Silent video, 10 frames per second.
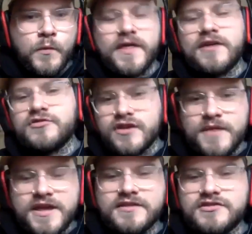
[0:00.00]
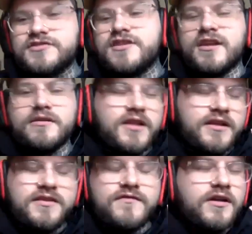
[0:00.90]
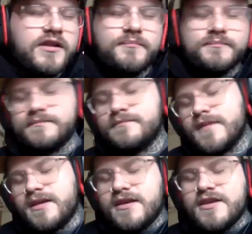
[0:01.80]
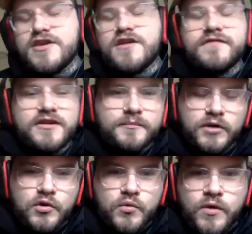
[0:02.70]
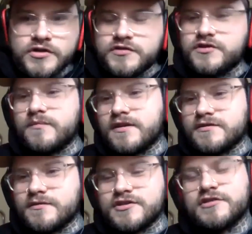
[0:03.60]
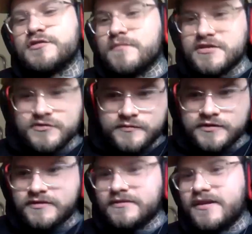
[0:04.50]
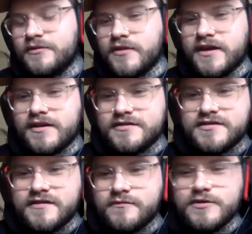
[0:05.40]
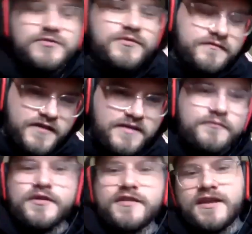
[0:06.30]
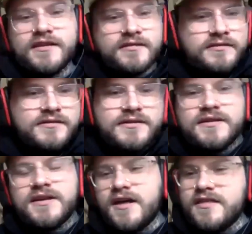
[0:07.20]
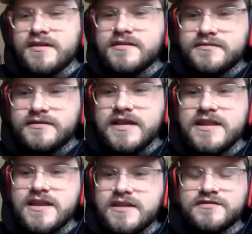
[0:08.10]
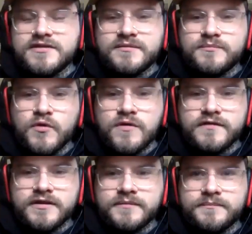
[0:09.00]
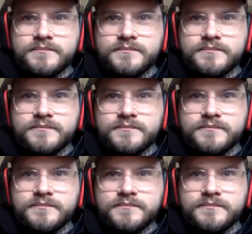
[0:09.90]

without trying to make it just, like you've got like you go for like a blue wash or something, so it just looks miserable and all that kind of stuff, which would fit, but then I think leaning into more of a